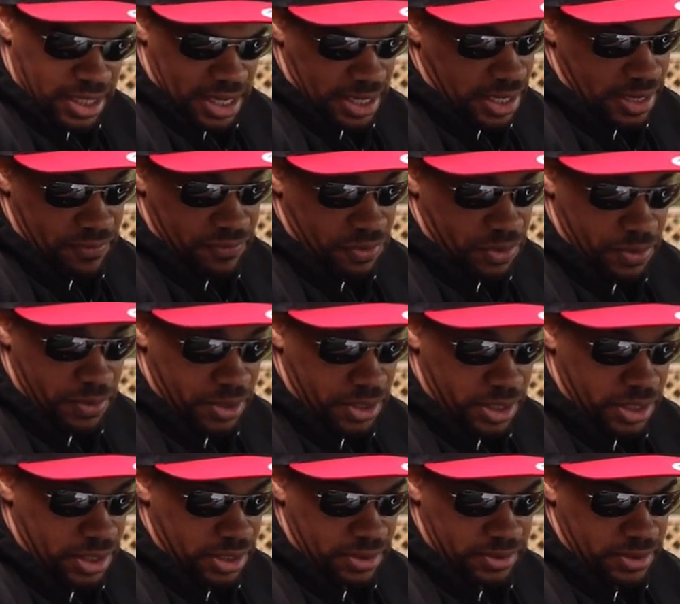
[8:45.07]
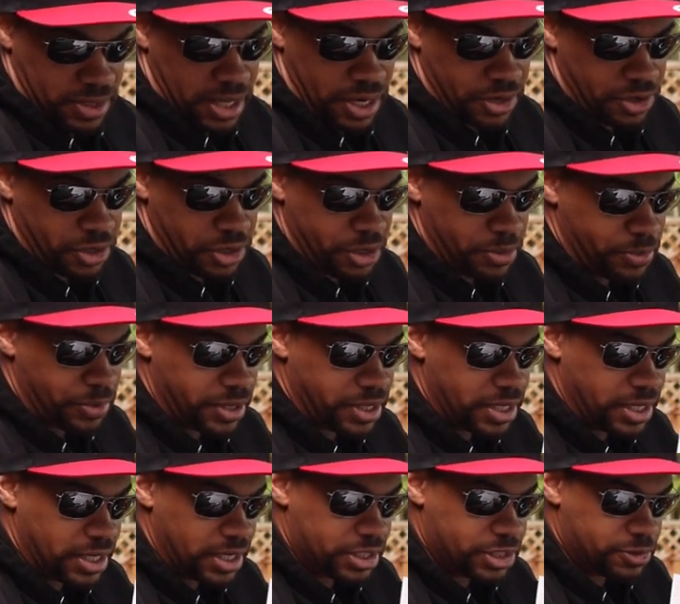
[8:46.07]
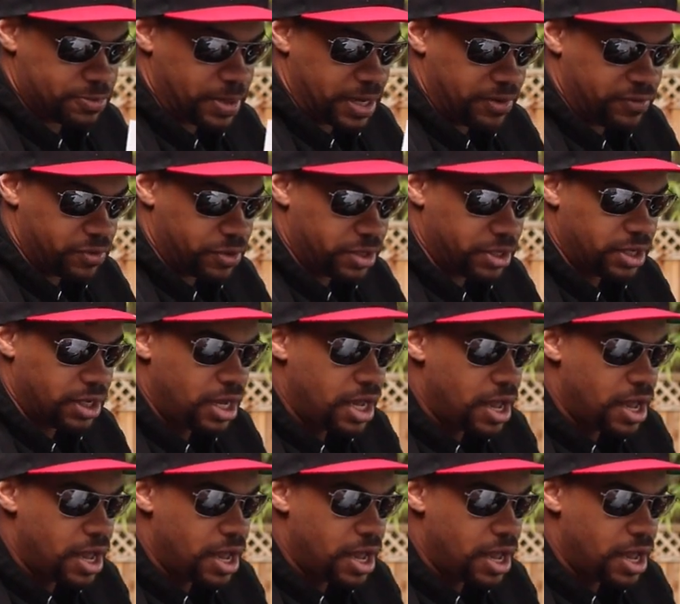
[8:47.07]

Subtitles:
I have no idea. I don't know the breakdown. I just paid for it.